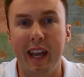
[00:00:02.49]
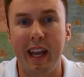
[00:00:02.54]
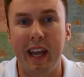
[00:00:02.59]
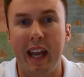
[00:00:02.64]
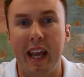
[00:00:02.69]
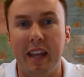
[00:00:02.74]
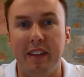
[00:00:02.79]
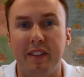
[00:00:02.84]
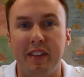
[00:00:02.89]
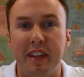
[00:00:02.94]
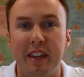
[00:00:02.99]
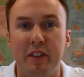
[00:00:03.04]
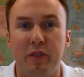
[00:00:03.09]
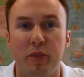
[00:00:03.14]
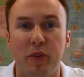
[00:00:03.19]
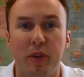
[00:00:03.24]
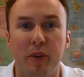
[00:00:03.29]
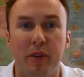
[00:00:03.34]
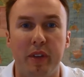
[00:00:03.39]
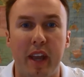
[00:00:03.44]
Anthony
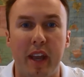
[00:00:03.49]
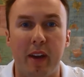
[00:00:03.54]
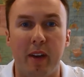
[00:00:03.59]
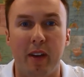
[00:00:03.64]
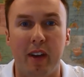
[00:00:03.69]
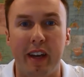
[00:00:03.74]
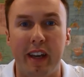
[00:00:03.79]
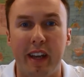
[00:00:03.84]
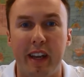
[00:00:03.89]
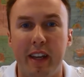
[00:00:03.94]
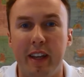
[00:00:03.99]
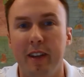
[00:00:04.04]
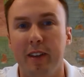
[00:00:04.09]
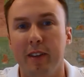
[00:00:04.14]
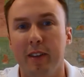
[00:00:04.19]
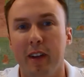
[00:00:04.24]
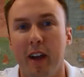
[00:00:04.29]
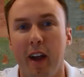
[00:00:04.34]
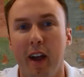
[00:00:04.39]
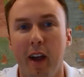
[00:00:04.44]
Drew Gary
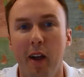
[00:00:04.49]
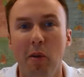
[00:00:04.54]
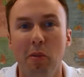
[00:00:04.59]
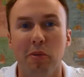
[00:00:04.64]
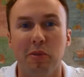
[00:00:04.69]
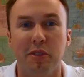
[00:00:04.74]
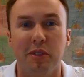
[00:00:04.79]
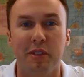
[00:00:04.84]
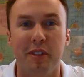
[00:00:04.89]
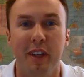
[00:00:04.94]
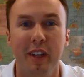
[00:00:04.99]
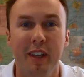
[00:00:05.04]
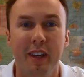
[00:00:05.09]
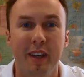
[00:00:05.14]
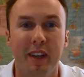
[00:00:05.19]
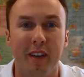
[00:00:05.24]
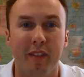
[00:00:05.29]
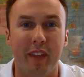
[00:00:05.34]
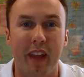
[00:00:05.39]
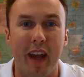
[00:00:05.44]
here, host
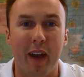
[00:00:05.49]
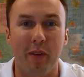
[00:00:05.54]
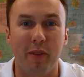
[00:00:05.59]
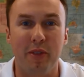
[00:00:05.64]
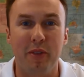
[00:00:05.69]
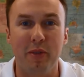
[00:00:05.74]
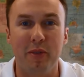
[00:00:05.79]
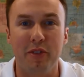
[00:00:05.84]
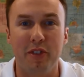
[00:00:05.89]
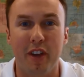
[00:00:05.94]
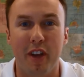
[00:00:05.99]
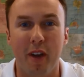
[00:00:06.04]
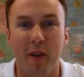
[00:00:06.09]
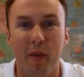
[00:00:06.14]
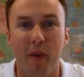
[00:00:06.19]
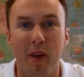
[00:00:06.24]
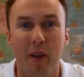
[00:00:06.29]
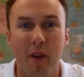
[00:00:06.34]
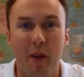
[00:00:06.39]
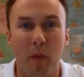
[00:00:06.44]
of The How To
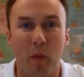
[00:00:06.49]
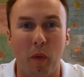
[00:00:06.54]
Show,